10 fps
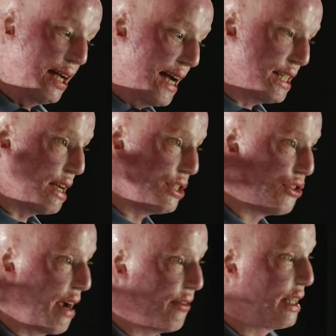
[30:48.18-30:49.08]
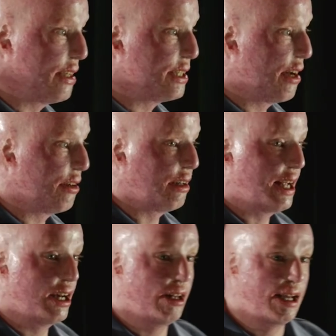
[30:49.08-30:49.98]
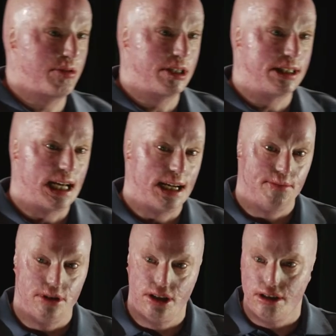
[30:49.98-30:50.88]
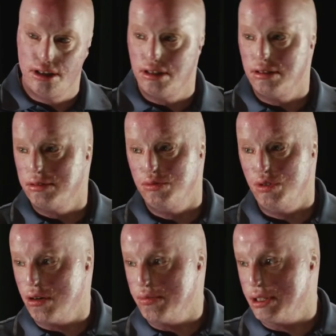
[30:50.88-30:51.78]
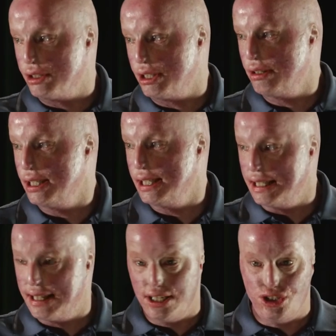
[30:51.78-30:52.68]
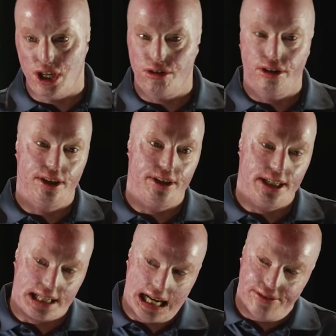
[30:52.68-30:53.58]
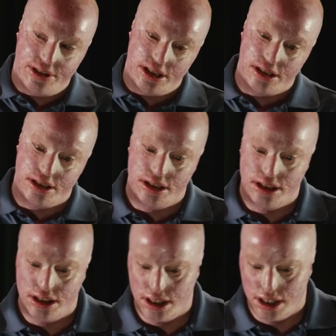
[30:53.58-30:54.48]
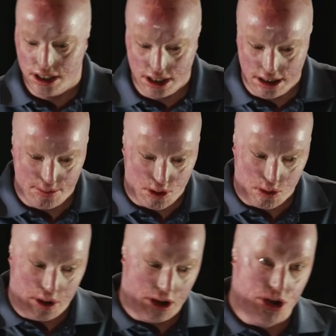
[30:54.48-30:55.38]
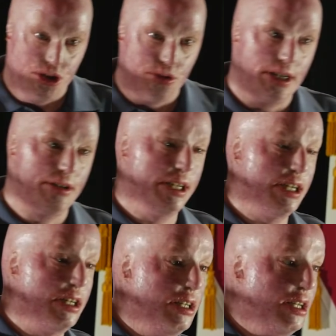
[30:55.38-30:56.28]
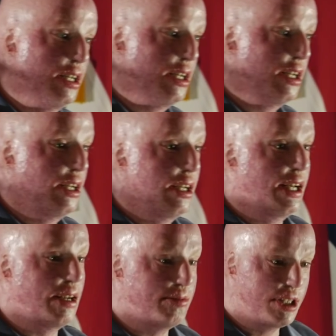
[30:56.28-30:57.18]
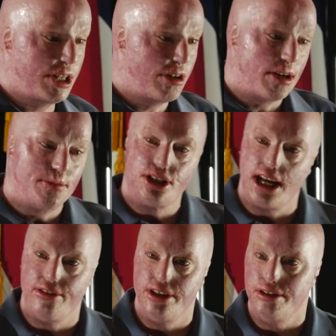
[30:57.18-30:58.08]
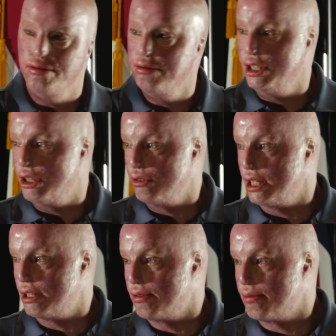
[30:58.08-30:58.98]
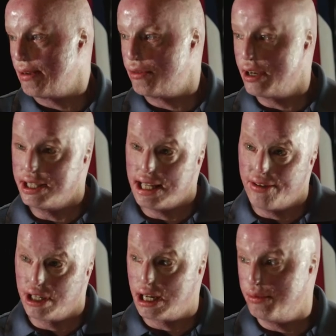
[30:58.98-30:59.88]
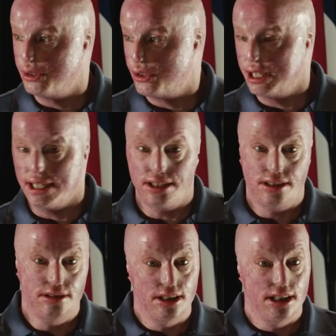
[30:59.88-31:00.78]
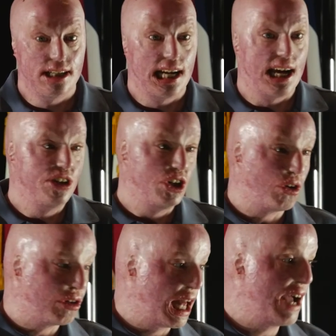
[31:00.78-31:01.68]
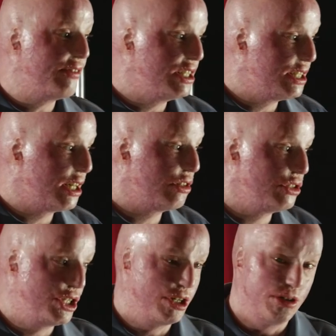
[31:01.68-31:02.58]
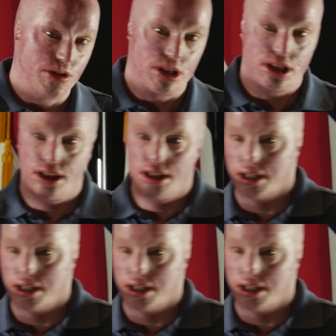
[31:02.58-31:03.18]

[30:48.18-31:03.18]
As I was traveling, I was out in L.A. one time, no military in that general area, kind of a more well-to-do area. And I'm sitting there, and I'm just having, you know, dinner with my friends, having a couple of drinks, you know, laughing, telling jokes.